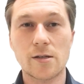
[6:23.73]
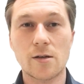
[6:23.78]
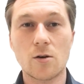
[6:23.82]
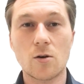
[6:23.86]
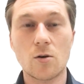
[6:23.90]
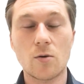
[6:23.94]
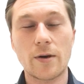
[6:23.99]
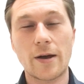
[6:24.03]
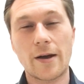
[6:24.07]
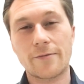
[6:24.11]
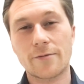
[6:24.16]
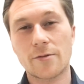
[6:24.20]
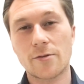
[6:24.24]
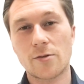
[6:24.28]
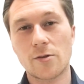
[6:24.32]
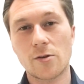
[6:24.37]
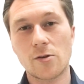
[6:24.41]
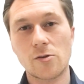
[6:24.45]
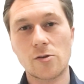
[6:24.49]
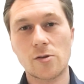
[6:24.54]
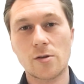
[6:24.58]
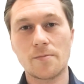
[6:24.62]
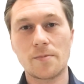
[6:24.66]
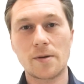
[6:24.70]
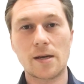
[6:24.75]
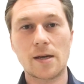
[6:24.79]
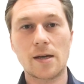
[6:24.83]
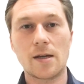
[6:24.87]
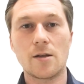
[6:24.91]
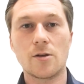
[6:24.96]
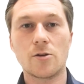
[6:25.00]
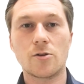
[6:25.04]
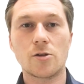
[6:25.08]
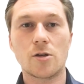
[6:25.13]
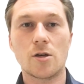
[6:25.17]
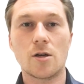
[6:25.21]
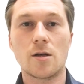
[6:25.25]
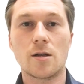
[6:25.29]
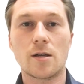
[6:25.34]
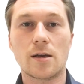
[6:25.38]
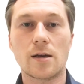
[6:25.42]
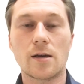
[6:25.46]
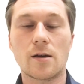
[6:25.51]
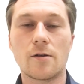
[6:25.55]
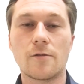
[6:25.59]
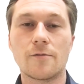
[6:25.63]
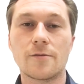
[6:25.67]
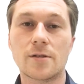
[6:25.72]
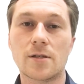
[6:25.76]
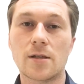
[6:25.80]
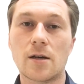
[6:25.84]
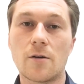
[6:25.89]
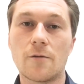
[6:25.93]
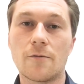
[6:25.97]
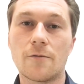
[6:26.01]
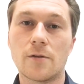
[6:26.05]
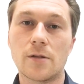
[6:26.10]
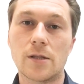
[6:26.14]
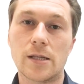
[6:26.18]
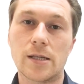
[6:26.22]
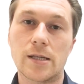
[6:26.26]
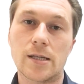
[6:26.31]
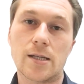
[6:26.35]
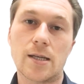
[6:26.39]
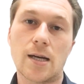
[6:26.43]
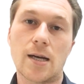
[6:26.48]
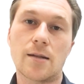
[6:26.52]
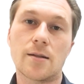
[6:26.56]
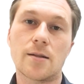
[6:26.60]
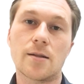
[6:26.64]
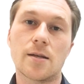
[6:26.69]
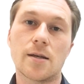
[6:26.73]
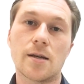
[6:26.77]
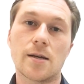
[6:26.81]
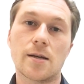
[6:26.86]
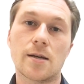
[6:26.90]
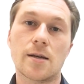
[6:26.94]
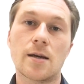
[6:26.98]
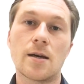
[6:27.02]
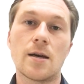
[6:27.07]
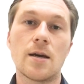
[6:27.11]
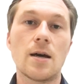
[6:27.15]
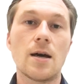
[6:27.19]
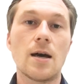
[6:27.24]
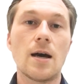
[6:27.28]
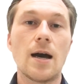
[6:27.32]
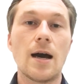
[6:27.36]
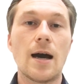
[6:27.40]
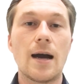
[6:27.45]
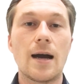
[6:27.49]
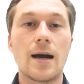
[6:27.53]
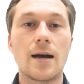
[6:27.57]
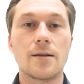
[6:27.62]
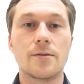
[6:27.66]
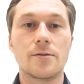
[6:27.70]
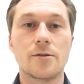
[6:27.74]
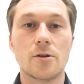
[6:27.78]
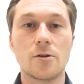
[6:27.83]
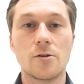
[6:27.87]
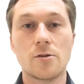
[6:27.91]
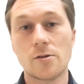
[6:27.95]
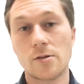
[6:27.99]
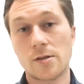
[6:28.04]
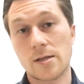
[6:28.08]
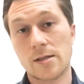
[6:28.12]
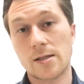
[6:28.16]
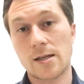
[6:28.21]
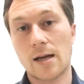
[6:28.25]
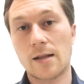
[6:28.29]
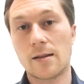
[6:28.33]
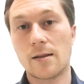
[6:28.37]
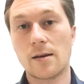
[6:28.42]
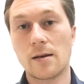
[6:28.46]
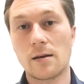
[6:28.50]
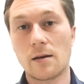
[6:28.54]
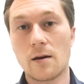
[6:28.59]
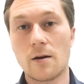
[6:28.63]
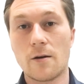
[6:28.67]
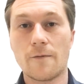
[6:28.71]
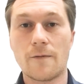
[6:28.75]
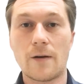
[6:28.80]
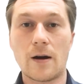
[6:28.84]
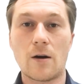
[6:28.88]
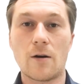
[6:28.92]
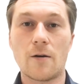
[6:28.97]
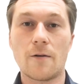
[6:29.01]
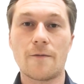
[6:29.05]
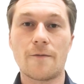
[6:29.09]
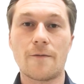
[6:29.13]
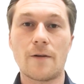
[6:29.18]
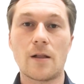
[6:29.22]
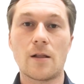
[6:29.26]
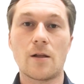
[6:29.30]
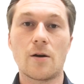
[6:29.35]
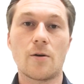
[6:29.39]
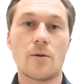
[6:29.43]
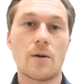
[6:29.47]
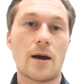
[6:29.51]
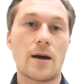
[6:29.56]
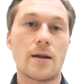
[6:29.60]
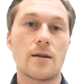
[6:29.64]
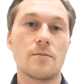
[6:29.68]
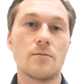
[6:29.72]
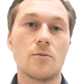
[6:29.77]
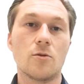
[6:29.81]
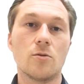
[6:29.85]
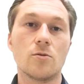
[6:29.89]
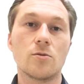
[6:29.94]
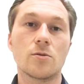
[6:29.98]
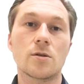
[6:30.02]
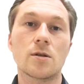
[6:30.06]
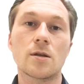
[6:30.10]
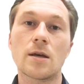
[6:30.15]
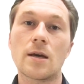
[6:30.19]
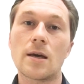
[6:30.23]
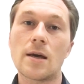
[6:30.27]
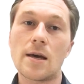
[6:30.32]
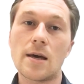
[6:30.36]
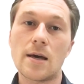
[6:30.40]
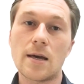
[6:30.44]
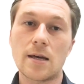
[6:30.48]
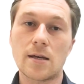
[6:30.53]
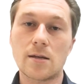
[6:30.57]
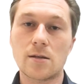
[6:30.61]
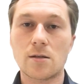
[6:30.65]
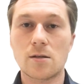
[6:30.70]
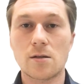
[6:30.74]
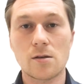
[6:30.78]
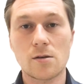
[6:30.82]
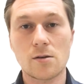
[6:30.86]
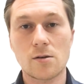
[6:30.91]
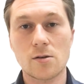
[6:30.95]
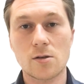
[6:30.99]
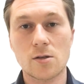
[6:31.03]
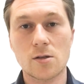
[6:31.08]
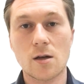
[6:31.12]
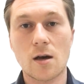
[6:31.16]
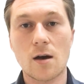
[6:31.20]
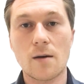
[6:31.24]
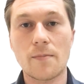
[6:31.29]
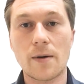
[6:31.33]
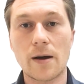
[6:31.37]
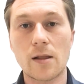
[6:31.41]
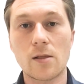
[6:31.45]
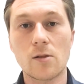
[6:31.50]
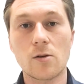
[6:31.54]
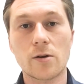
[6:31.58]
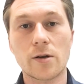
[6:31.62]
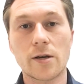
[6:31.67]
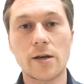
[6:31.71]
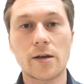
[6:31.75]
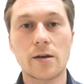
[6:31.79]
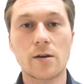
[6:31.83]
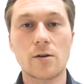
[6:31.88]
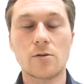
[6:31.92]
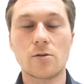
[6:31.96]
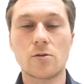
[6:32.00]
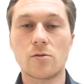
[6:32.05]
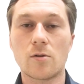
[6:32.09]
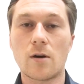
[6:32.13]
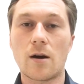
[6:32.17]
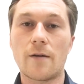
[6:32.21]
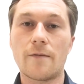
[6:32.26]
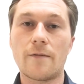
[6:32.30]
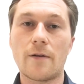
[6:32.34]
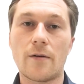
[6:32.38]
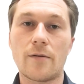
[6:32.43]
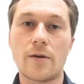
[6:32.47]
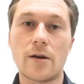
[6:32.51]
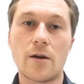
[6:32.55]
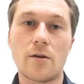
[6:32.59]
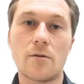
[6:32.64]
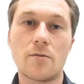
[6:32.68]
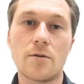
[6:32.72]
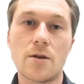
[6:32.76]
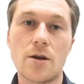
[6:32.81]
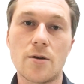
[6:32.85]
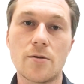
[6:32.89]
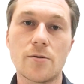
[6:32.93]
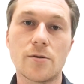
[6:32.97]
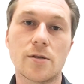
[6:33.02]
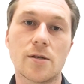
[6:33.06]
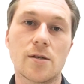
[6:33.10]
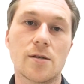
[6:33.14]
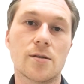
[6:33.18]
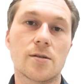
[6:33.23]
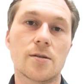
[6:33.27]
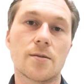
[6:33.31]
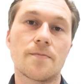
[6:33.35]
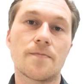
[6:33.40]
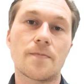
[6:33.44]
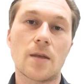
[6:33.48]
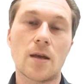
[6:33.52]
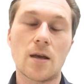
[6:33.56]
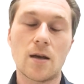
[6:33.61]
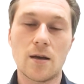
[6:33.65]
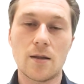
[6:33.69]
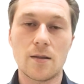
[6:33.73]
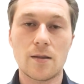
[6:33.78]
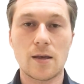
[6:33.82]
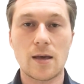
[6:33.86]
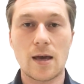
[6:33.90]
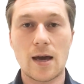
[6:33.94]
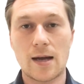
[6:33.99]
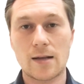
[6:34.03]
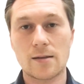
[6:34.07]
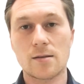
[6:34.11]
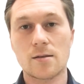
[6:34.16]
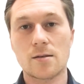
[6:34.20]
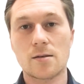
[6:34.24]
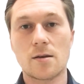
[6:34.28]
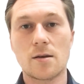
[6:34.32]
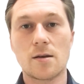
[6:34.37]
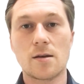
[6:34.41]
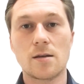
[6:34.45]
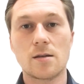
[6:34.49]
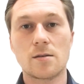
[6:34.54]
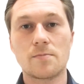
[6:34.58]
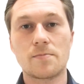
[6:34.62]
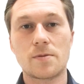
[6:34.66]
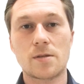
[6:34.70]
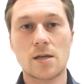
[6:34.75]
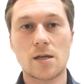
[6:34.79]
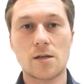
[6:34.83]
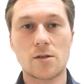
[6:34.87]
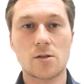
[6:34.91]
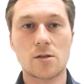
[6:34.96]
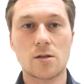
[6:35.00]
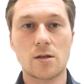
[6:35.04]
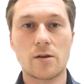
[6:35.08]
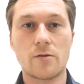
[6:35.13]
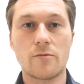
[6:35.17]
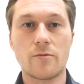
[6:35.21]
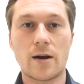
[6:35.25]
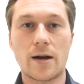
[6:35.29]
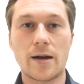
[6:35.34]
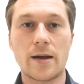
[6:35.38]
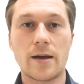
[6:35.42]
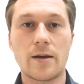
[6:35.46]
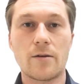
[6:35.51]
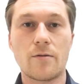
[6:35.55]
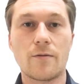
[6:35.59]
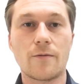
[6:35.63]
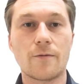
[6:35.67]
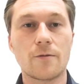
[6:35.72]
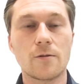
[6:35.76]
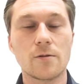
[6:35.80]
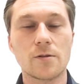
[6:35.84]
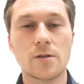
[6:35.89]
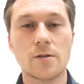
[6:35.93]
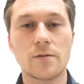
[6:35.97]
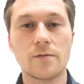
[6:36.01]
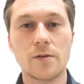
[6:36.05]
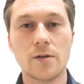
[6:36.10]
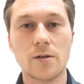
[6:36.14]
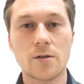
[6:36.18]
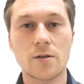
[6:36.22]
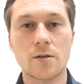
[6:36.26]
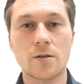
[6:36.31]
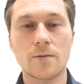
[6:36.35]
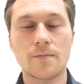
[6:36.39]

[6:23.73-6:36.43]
we have to do to begin a journey of self-understanding and an understanding of our fellow animals is to start by looking under our very own noses. The answer is potentially right here in front of us.